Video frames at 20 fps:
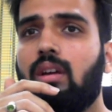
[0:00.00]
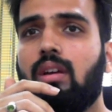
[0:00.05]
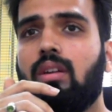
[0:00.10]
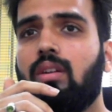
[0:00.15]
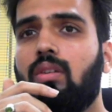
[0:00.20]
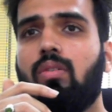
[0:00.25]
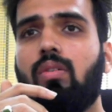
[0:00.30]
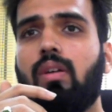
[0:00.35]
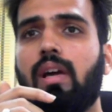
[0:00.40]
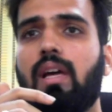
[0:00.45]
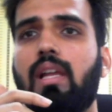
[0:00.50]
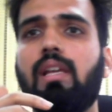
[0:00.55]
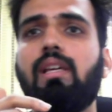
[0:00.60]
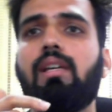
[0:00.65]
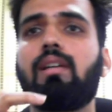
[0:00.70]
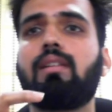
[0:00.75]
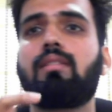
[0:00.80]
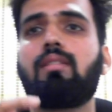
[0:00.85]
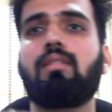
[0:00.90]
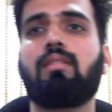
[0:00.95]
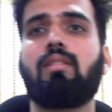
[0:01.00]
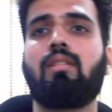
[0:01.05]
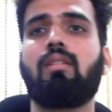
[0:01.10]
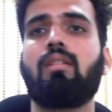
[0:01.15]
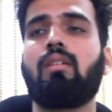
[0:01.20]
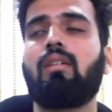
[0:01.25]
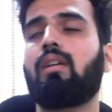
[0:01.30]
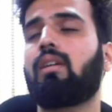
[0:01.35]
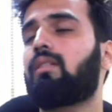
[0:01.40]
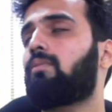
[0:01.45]
No, LEX is in
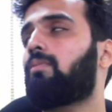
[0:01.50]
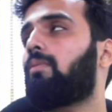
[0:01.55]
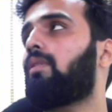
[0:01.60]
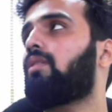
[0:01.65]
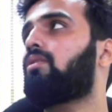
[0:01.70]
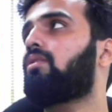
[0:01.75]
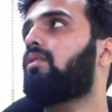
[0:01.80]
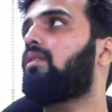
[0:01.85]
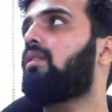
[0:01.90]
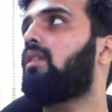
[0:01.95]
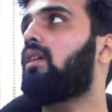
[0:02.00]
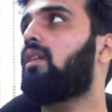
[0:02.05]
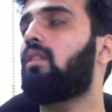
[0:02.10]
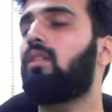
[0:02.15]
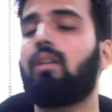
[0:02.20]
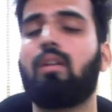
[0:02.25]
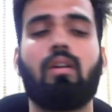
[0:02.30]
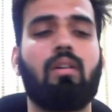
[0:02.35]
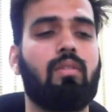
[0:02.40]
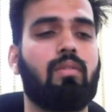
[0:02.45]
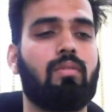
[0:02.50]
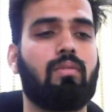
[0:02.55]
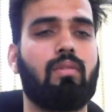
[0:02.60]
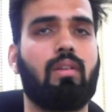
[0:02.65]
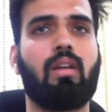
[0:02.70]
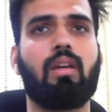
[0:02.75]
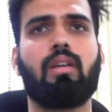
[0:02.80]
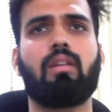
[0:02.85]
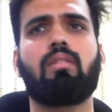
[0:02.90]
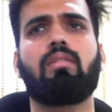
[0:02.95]
the expression that they have,
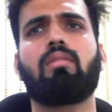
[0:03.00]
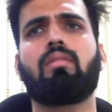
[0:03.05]
like,